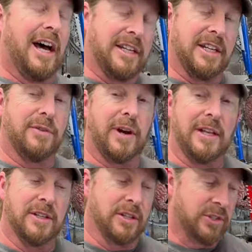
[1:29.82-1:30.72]
I did
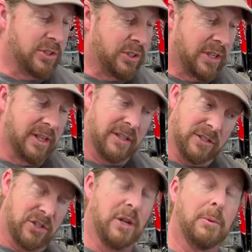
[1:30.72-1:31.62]
ride this
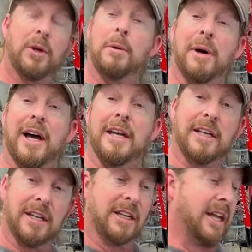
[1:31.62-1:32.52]
similar bike,
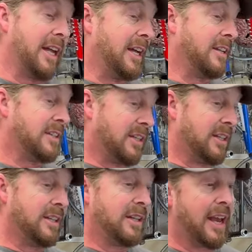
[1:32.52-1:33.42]
and
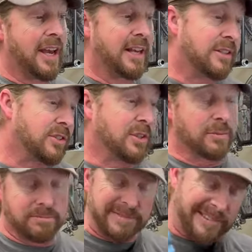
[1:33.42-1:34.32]
it has
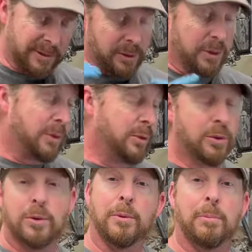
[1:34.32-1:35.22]
some,
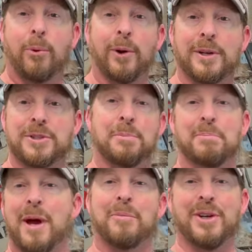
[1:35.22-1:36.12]
some
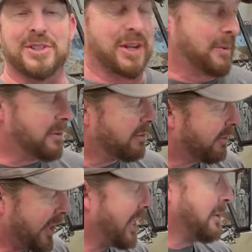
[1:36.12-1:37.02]
memories coming
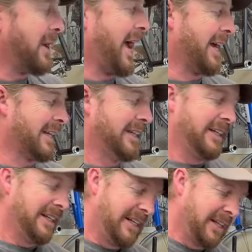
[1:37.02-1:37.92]
flooding back.
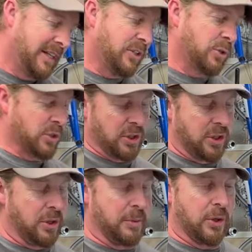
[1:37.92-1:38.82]
This was a
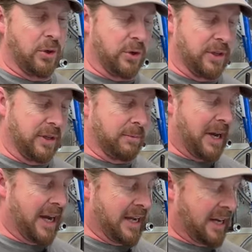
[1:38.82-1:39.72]
little bit older than
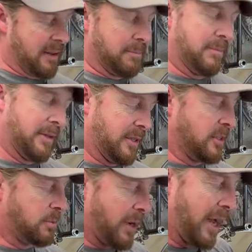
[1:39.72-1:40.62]
mine.
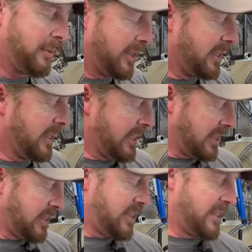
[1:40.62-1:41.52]
It's probably an
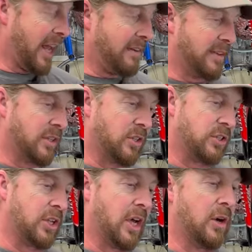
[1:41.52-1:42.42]
87 or
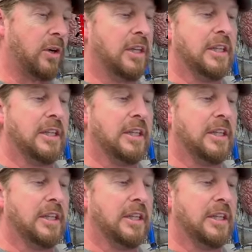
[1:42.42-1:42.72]
so.